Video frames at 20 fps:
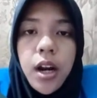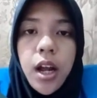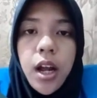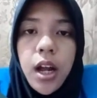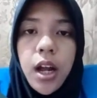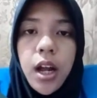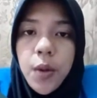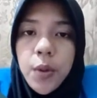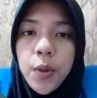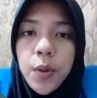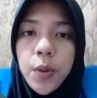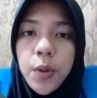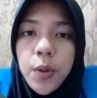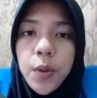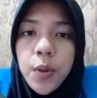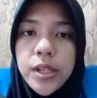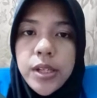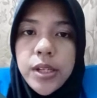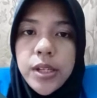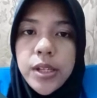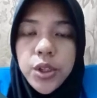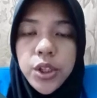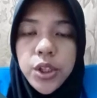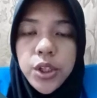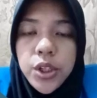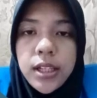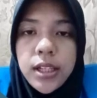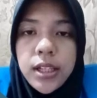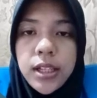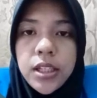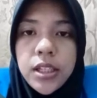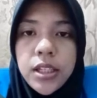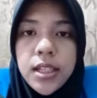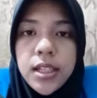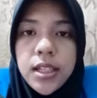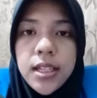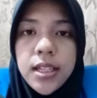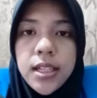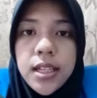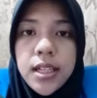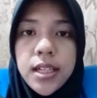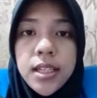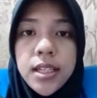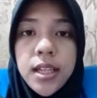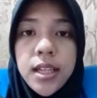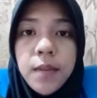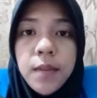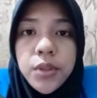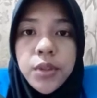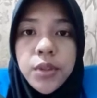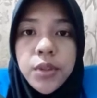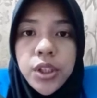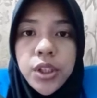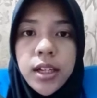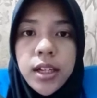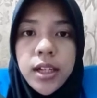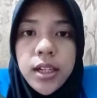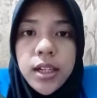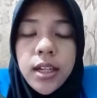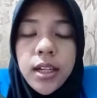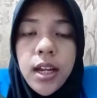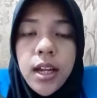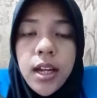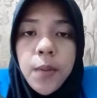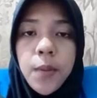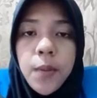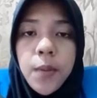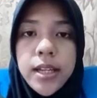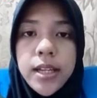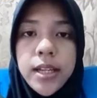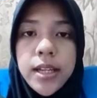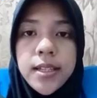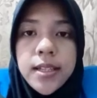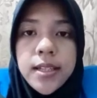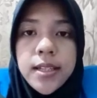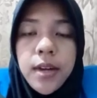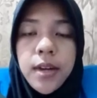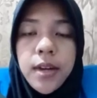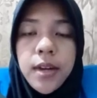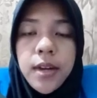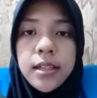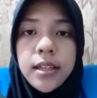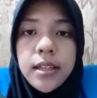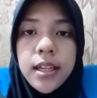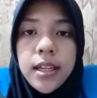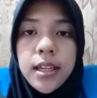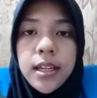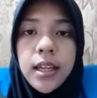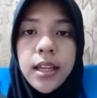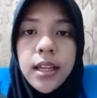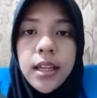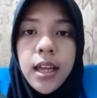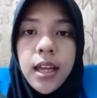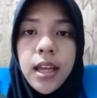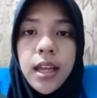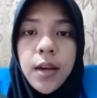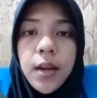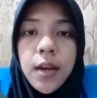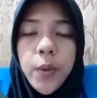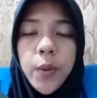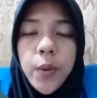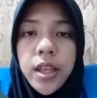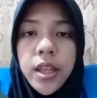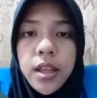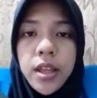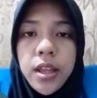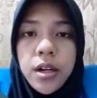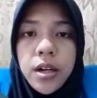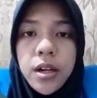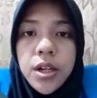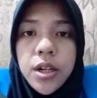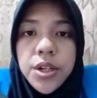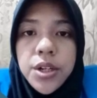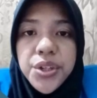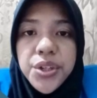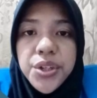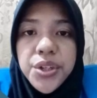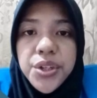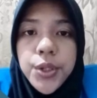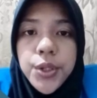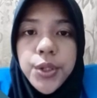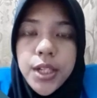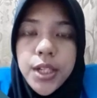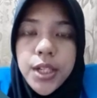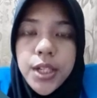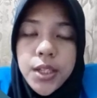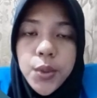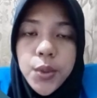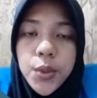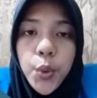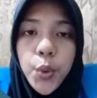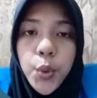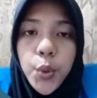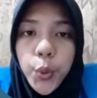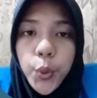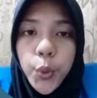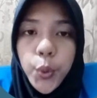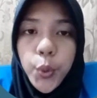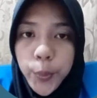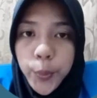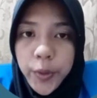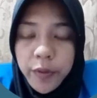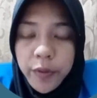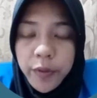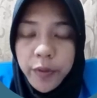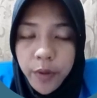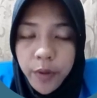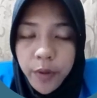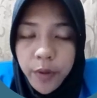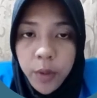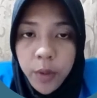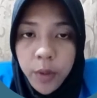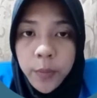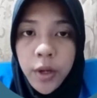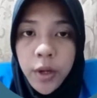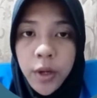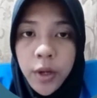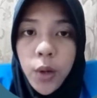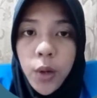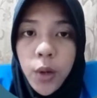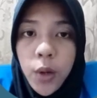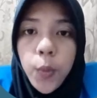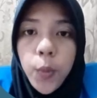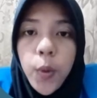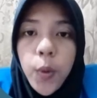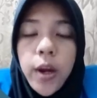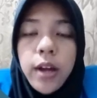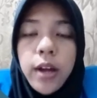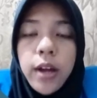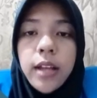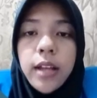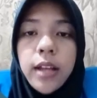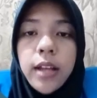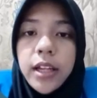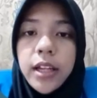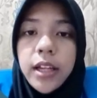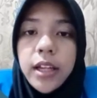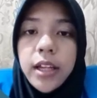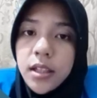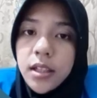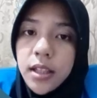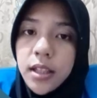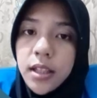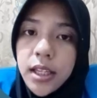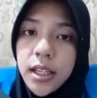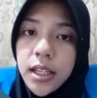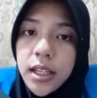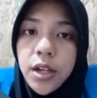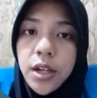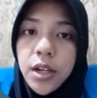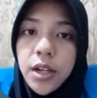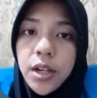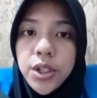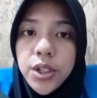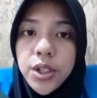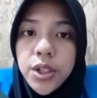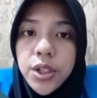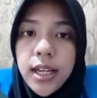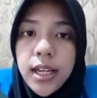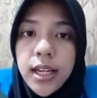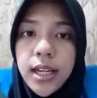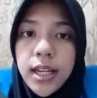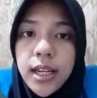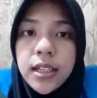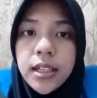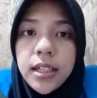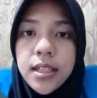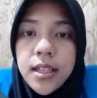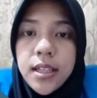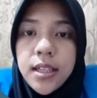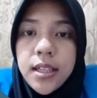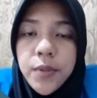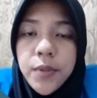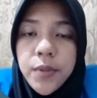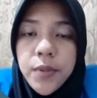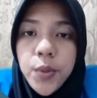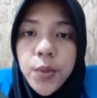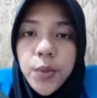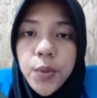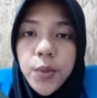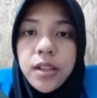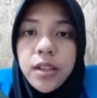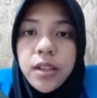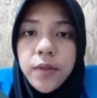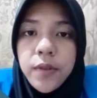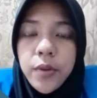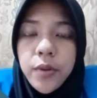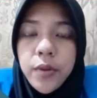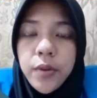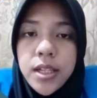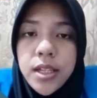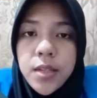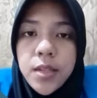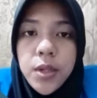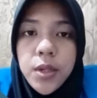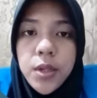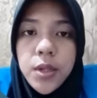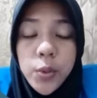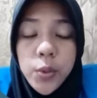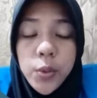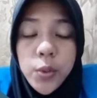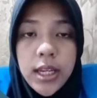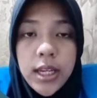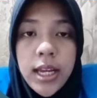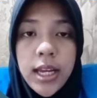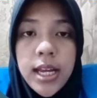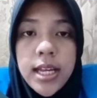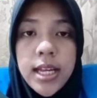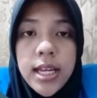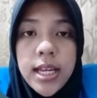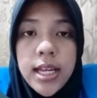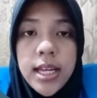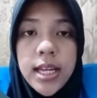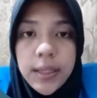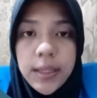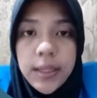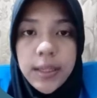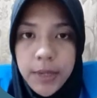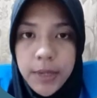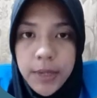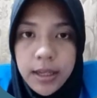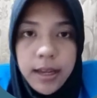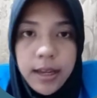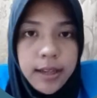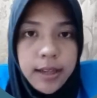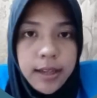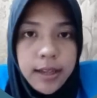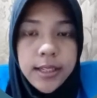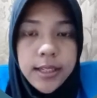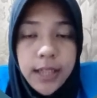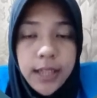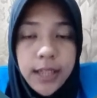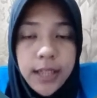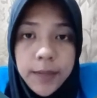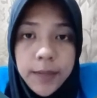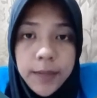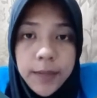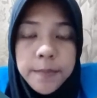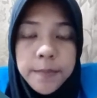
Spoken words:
our research challenges this assumption by examining whether students who perform well actually understand the conceptual differences between skimming and scanning.